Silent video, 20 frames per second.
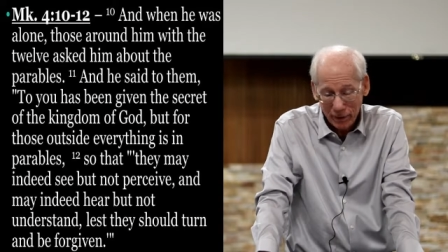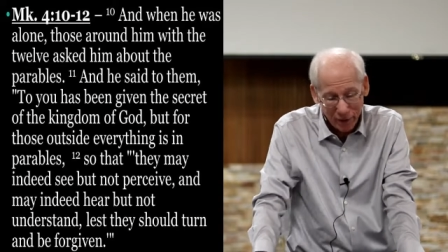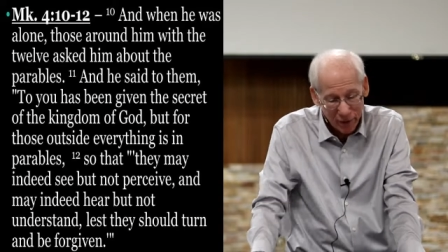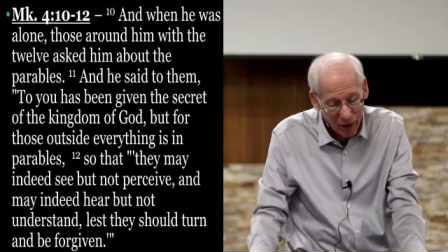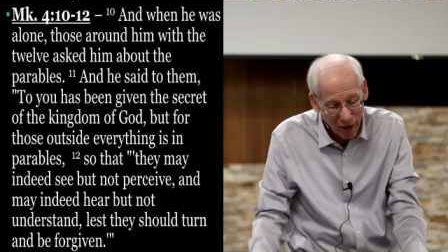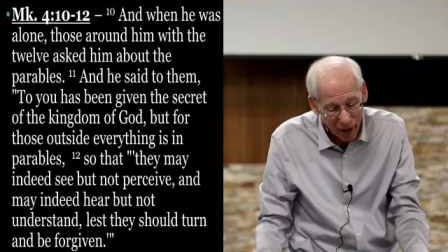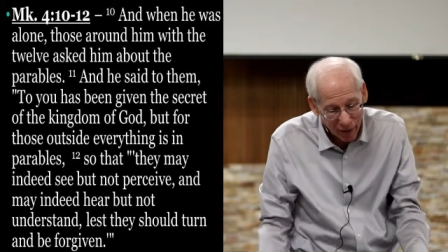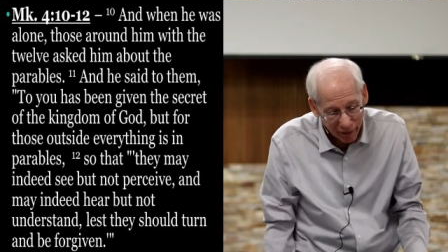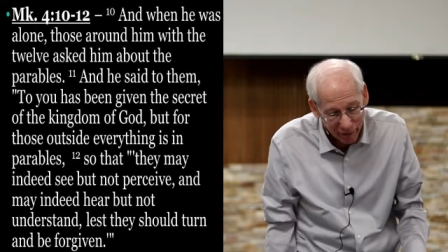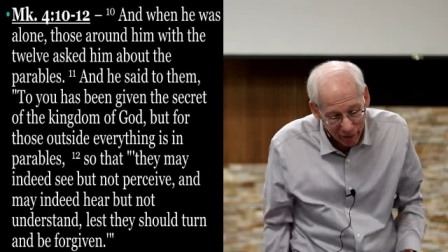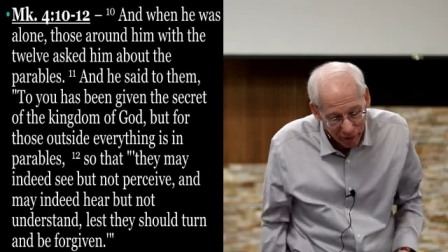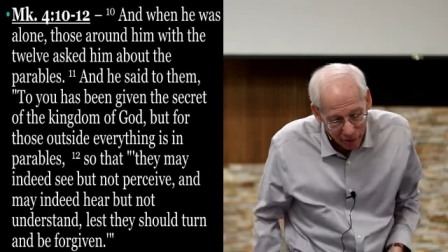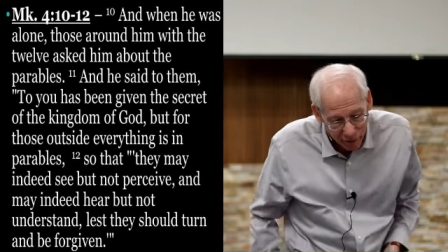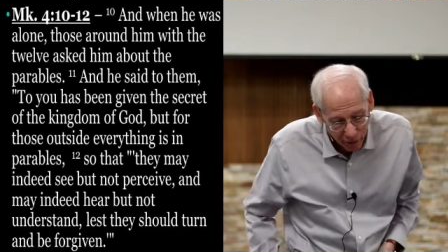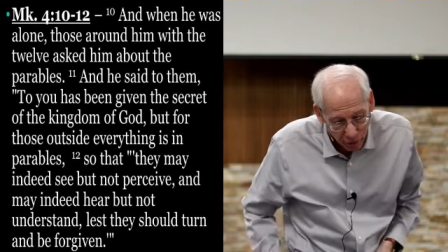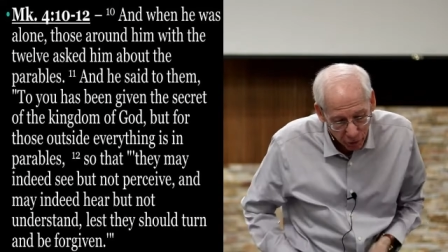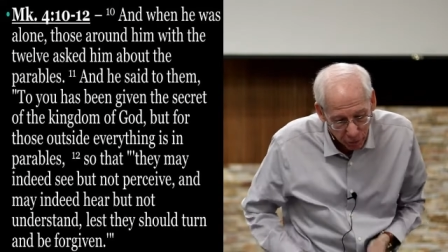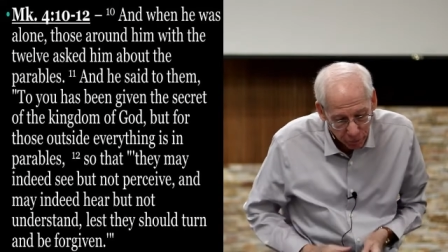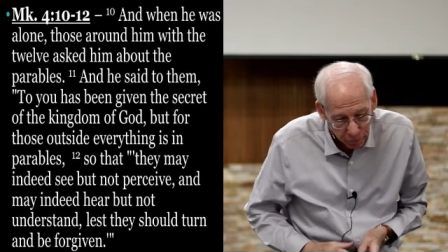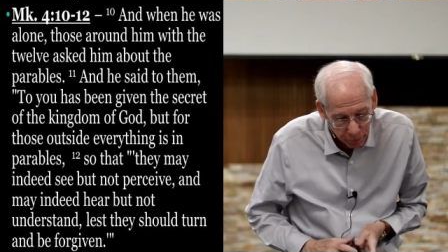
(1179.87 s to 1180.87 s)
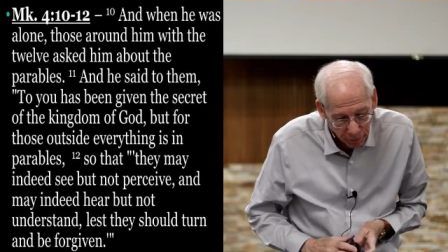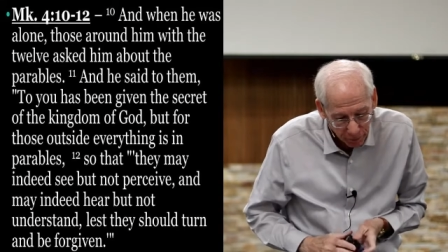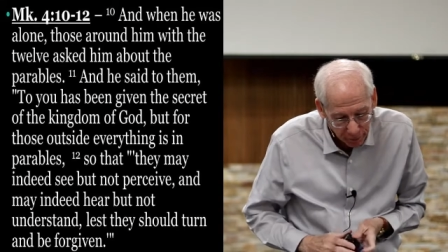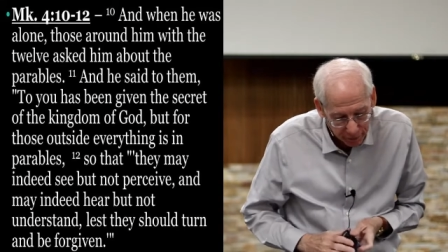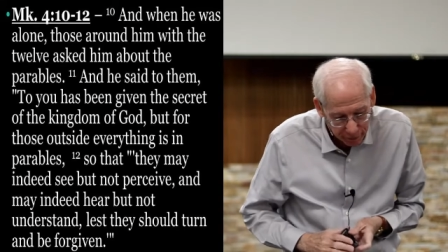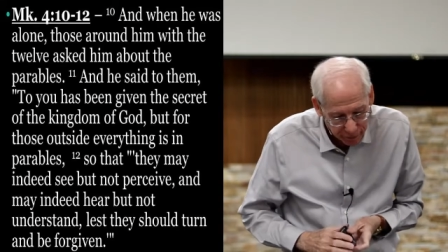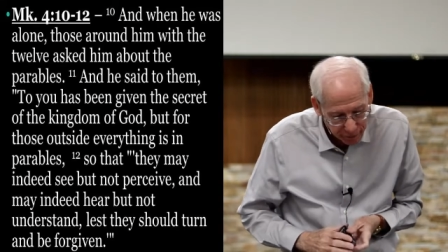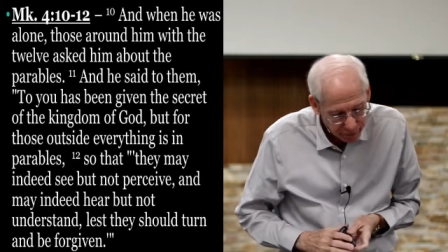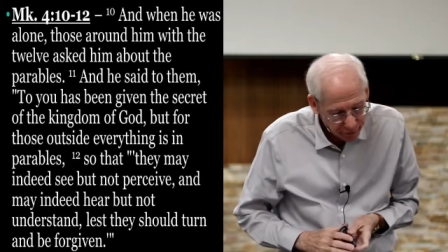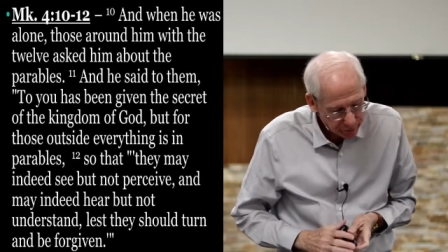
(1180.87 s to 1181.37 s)
not in their
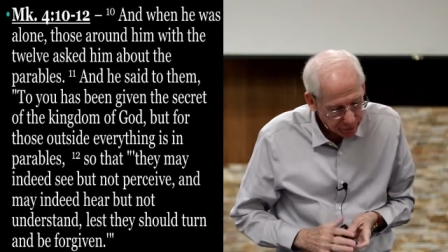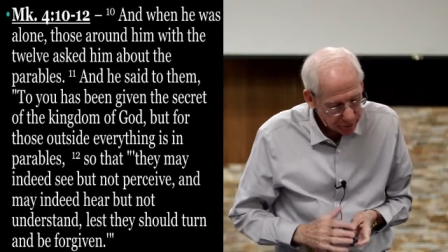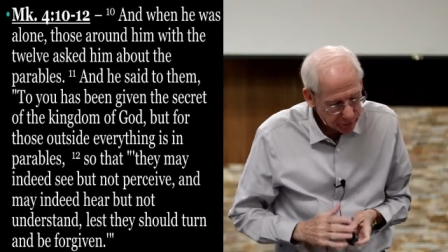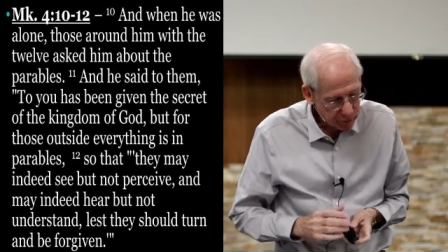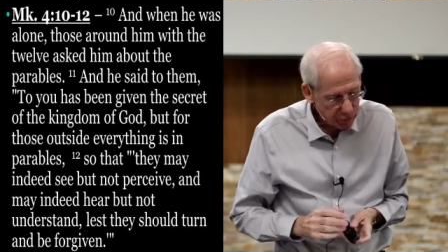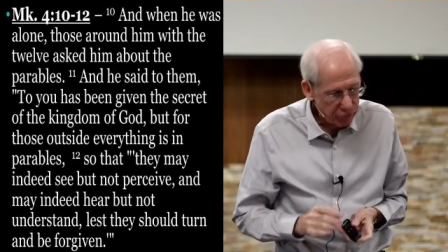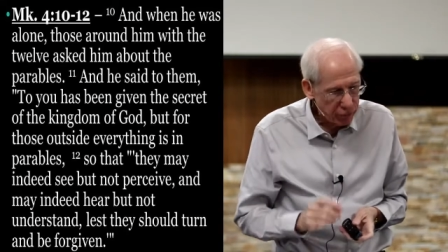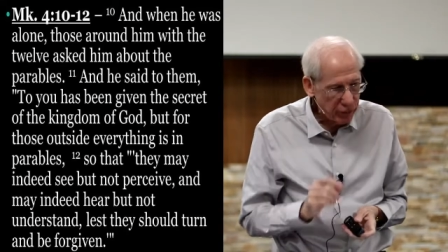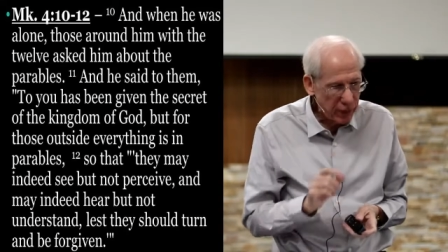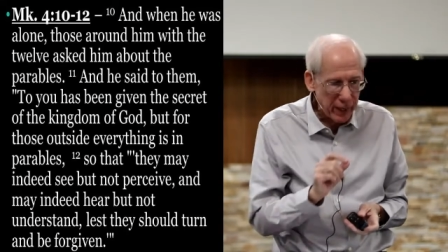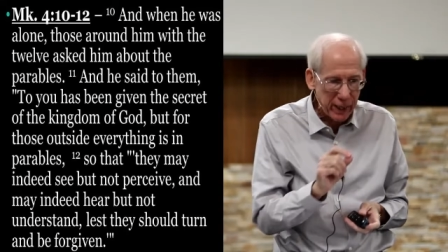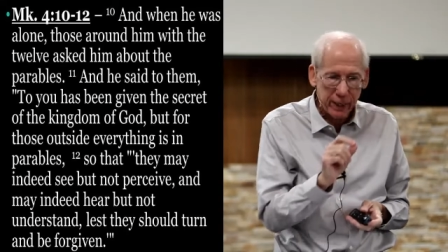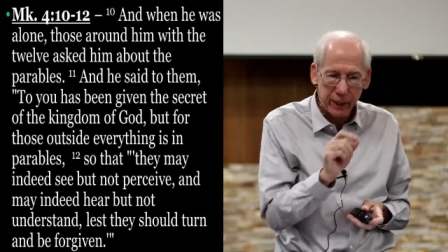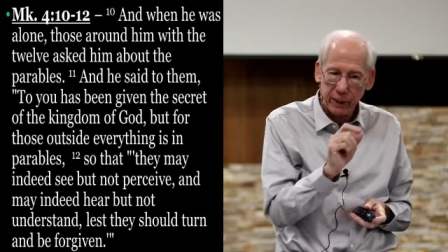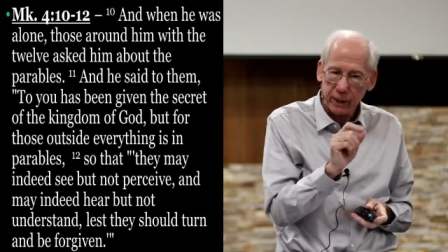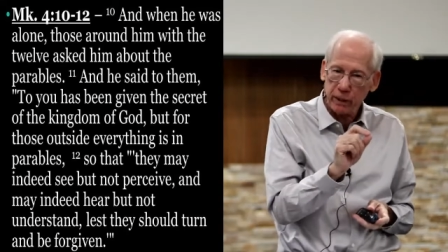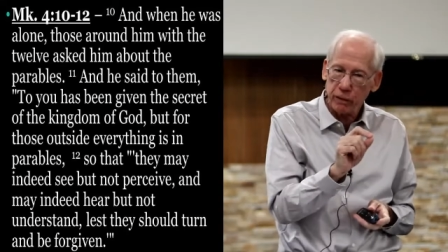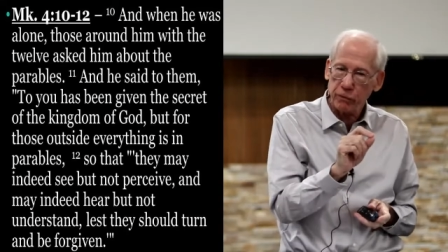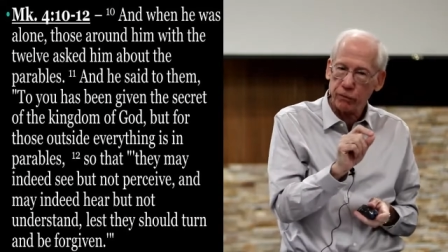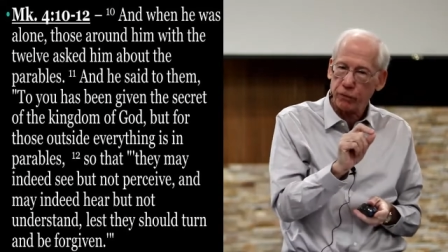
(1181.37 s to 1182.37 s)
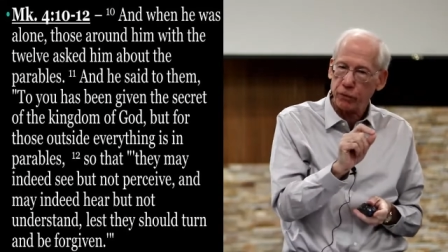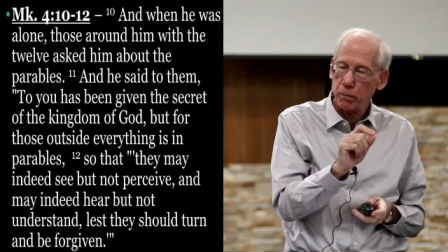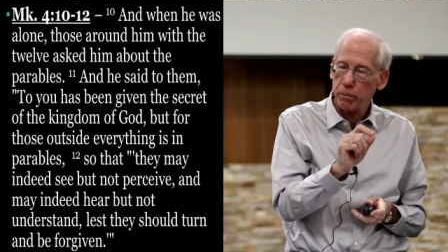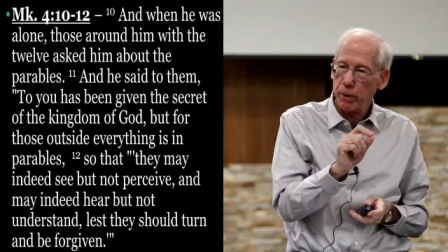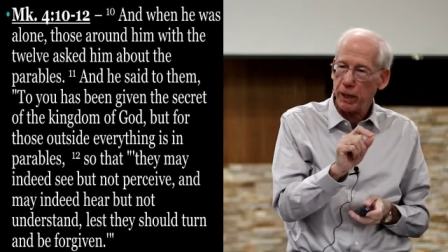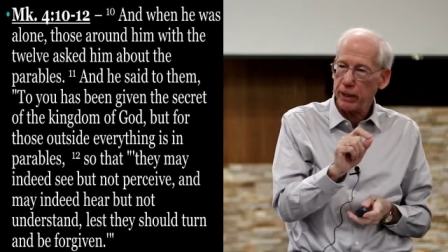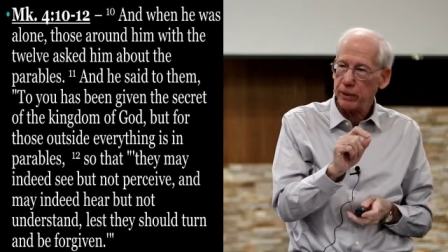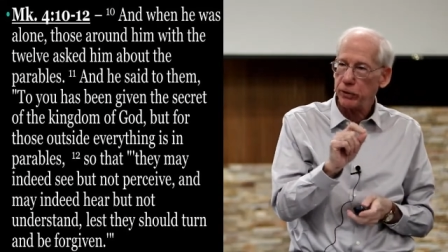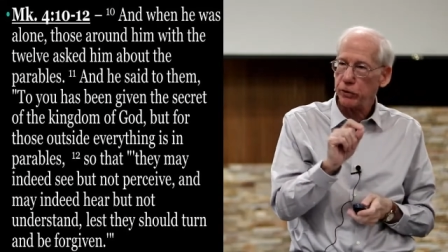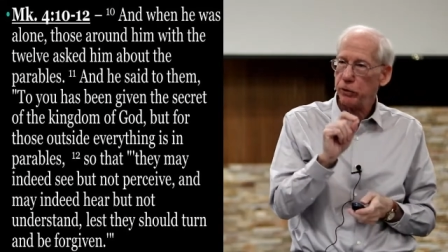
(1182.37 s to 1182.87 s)
ability to convey
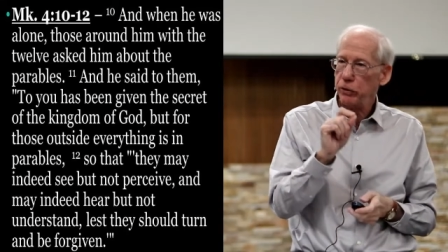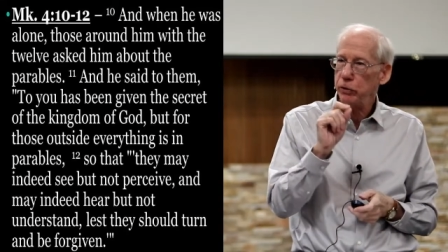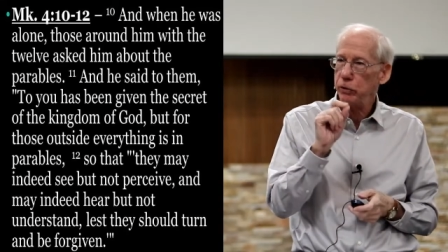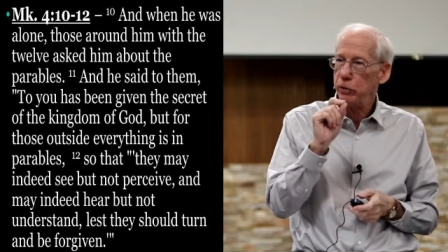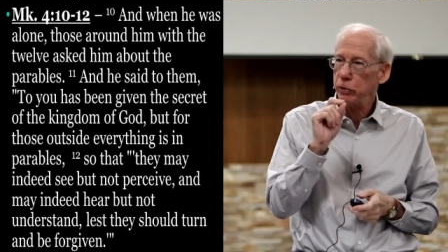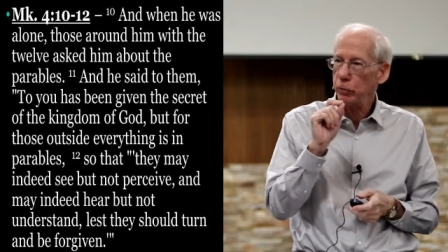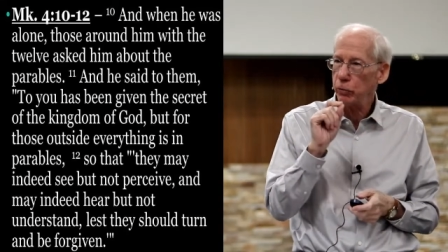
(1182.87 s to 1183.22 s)
information